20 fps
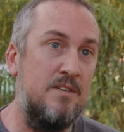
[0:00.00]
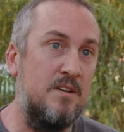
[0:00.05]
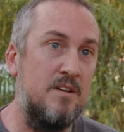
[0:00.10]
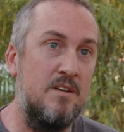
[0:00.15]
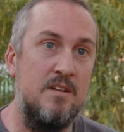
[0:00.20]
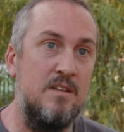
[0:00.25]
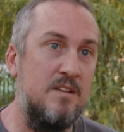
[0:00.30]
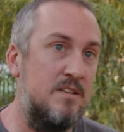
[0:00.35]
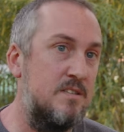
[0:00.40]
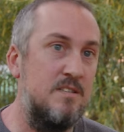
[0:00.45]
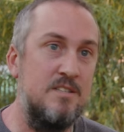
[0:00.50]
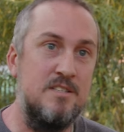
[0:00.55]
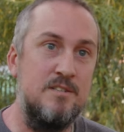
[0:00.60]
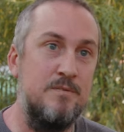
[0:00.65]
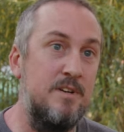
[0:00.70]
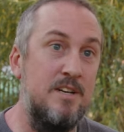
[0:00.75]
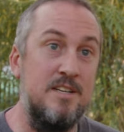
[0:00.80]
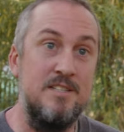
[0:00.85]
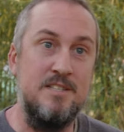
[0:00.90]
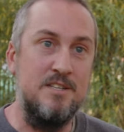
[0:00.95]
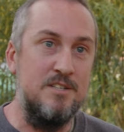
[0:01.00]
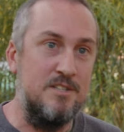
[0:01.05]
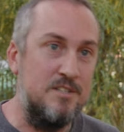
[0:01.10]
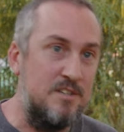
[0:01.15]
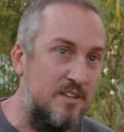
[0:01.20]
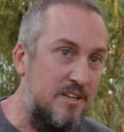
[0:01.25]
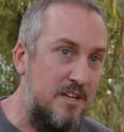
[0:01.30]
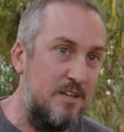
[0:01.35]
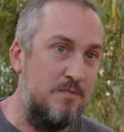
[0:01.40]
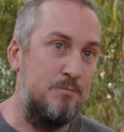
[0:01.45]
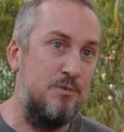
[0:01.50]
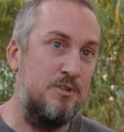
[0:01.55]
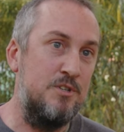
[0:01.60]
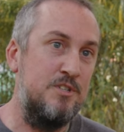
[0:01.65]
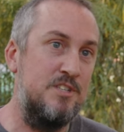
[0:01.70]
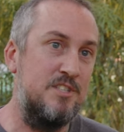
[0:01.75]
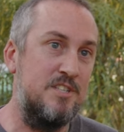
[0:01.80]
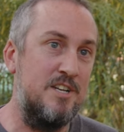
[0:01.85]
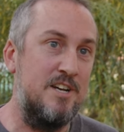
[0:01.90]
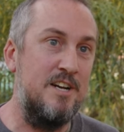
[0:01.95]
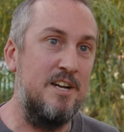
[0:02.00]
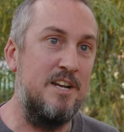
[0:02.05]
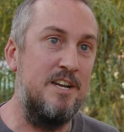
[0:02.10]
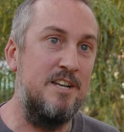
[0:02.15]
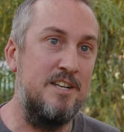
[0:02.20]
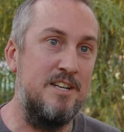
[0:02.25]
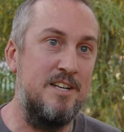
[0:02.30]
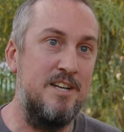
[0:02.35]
they going to listen to it? Is it just going to get brushed aside?